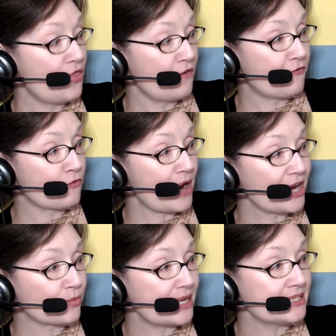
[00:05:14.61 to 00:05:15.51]
the
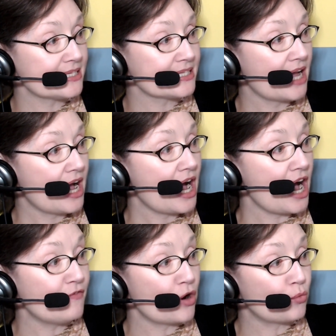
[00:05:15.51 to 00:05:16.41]
fragrance
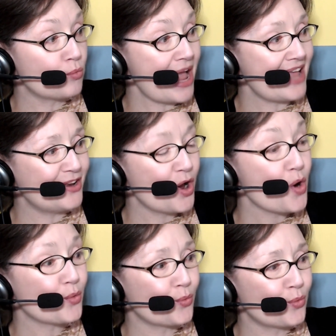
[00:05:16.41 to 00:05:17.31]
of a red,
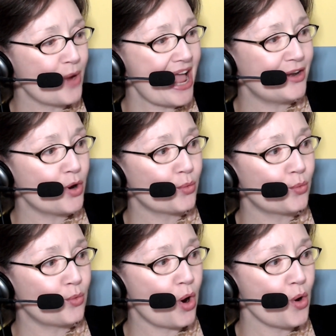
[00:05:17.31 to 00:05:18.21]
red
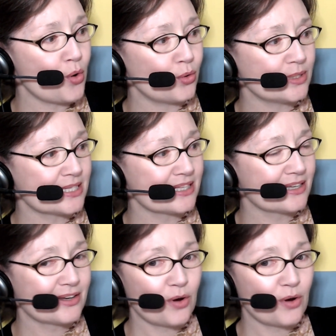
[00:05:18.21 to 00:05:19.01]
rose.